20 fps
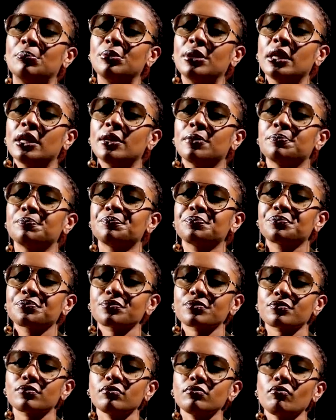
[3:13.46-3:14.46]
be
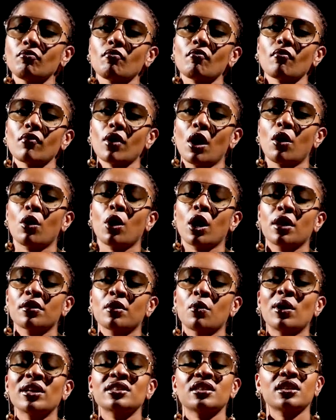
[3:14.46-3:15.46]

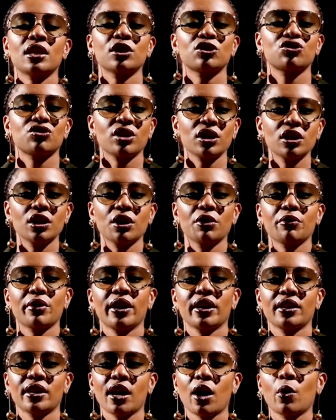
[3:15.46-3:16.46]
the ones that are trending
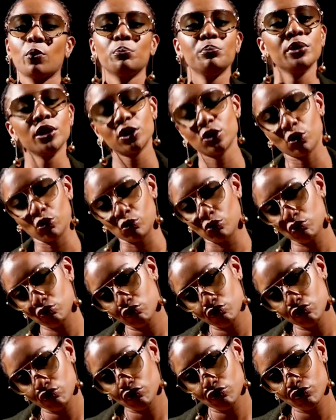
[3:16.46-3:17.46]
right now, Me Too.
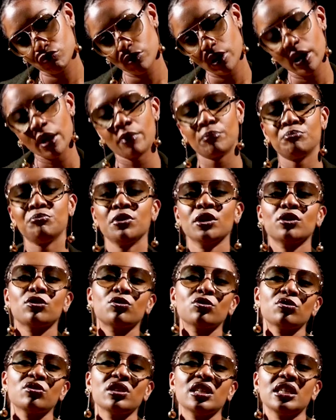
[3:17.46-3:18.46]
Me
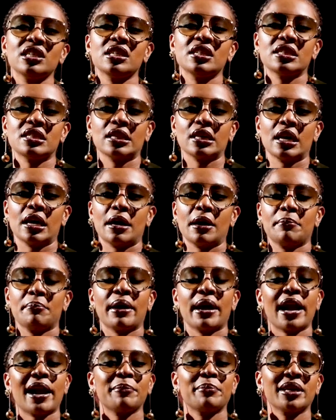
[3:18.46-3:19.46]
Too is
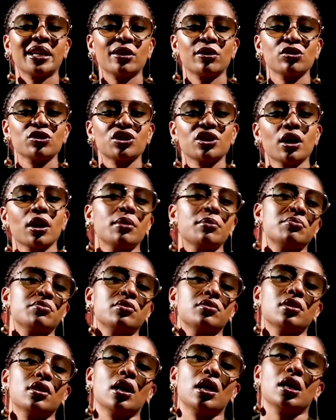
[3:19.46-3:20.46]
by Abigail
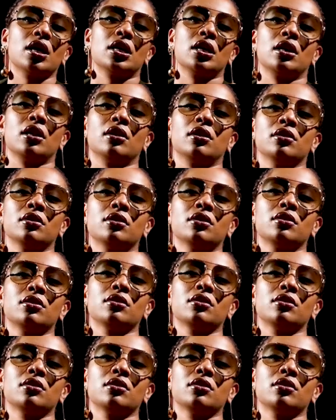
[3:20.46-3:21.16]
Chams and